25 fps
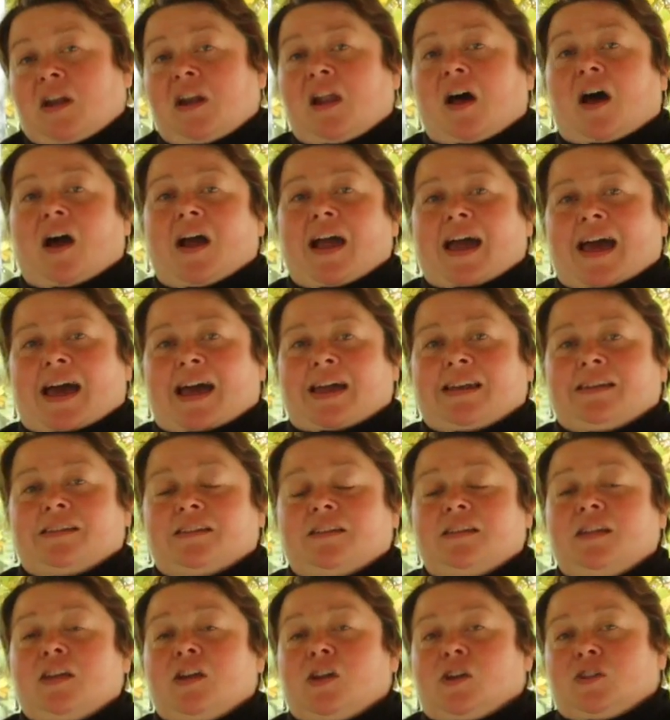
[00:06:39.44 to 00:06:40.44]
a long
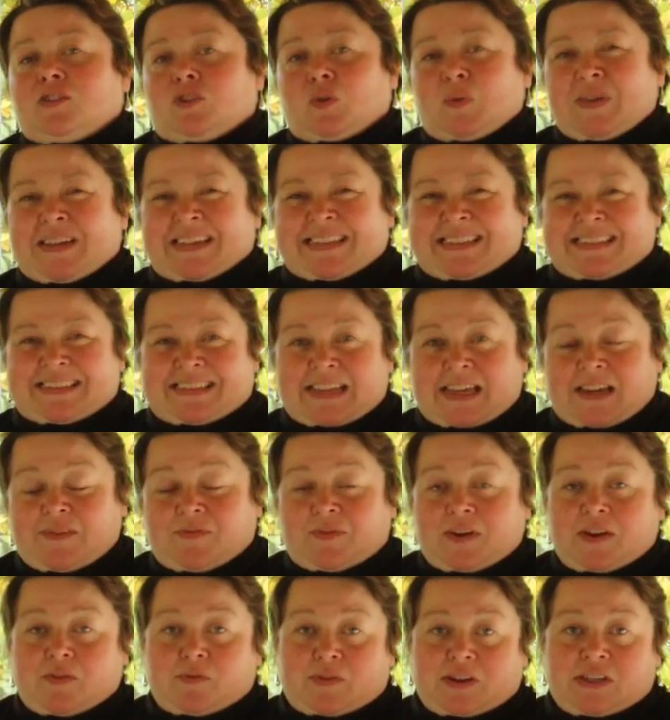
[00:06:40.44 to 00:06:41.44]
handle, so we can
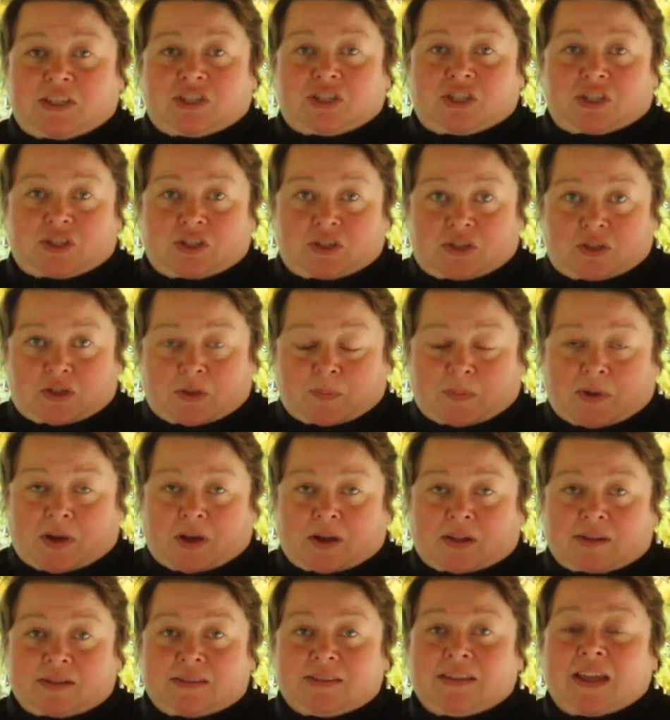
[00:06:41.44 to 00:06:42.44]
safely reach into the
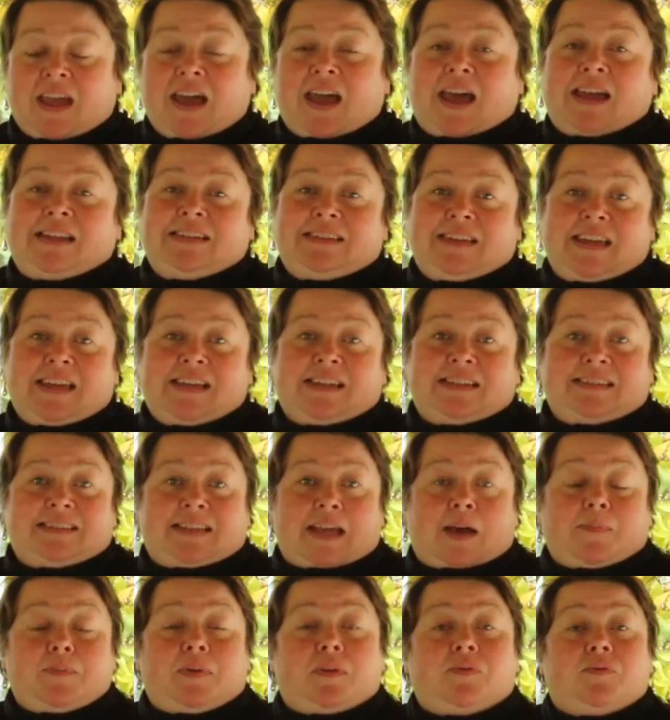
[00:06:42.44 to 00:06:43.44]
pond and take a
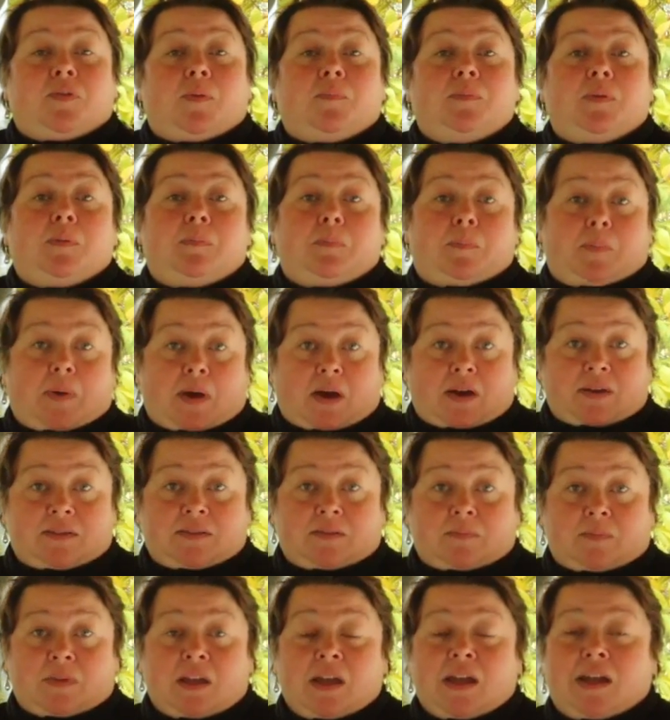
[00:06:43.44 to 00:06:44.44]
sample from the
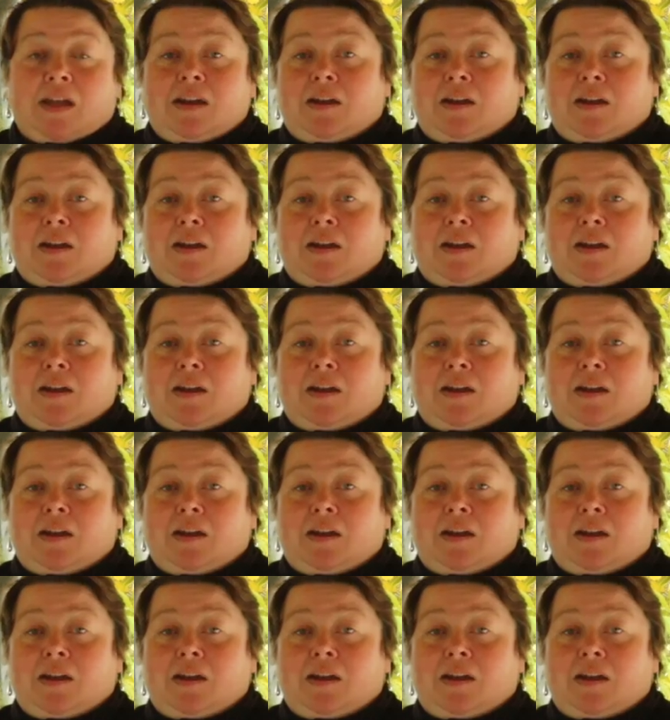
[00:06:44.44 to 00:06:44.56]
bottom,